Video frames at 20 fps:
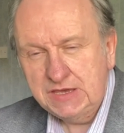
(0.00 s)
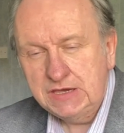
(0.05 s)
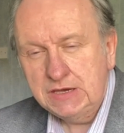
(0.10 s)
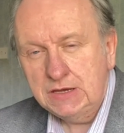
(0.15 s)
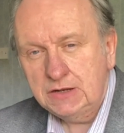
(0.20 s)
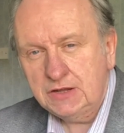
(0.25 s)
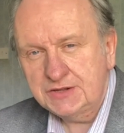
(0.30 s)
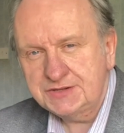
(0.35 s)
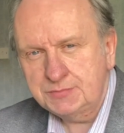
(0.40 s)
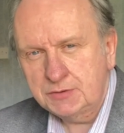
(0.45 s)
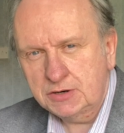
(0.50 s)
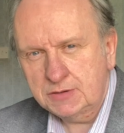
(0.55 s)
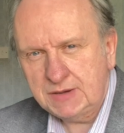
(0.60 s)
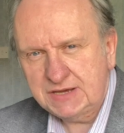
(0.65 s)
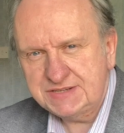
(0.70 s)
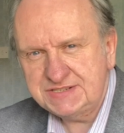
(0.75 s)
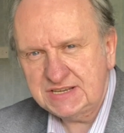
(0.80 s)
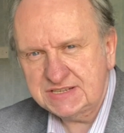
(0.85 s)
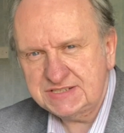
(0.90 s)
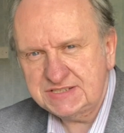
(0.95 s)
Lots more about
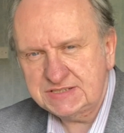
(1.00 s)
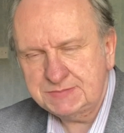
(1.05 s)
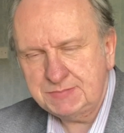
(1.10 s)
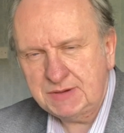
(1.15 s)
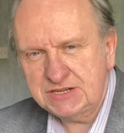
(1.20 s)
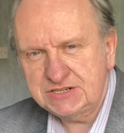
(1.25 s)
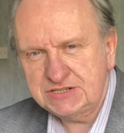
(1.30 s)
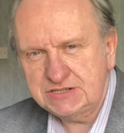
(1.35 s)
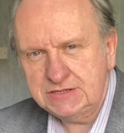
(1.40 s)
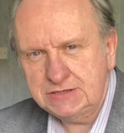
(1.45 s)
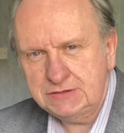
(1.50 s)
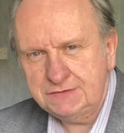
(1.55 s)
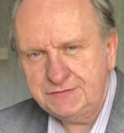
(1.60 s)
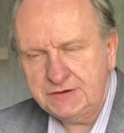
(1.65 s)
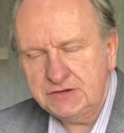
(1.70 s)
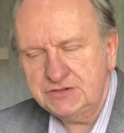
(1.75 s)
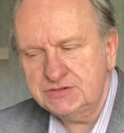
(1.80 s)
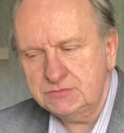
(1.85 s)
text expansion in the future.